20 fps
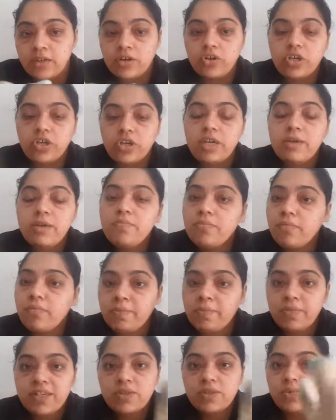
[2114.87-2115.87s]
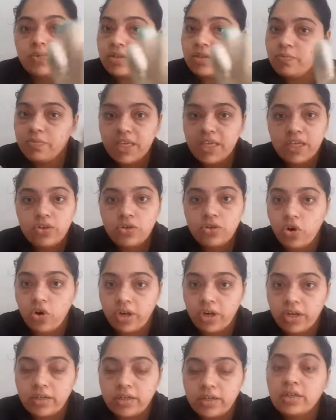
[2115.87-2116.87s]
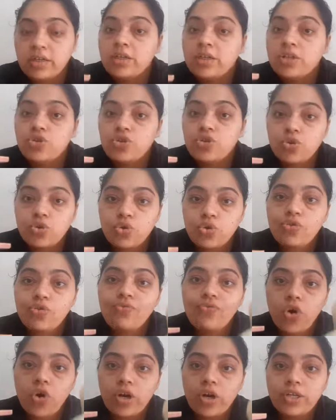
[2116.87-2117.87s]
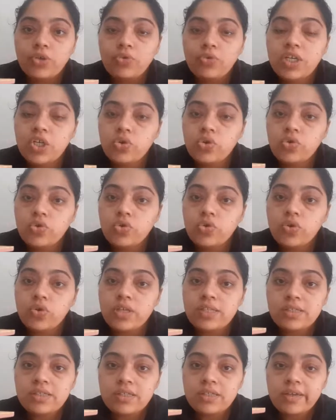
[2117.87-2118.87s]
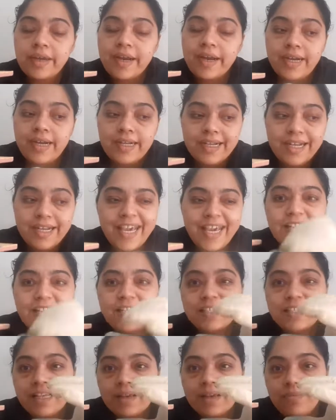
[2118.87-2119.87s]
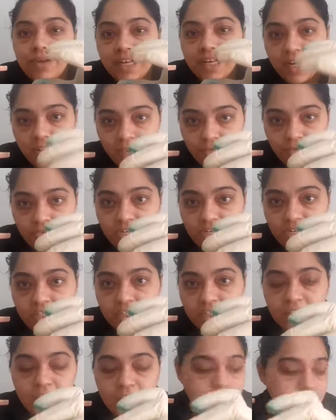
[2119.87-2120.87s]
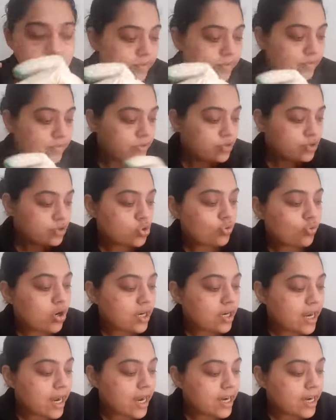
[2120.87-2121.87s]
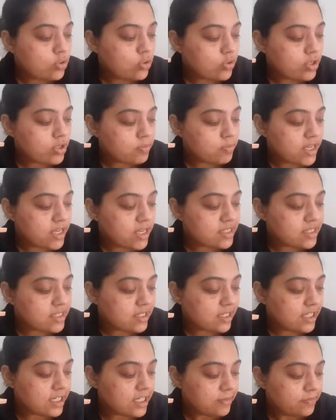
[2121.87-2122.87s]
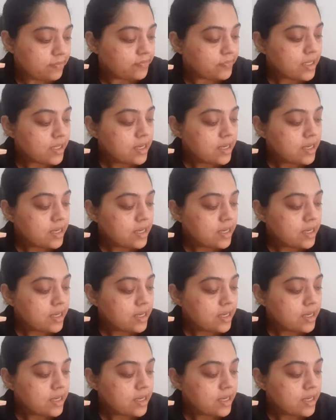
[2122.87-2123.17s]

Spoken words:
Okay, my piece will be gone. So what you need to do is take some leveling thing. So what I do is basically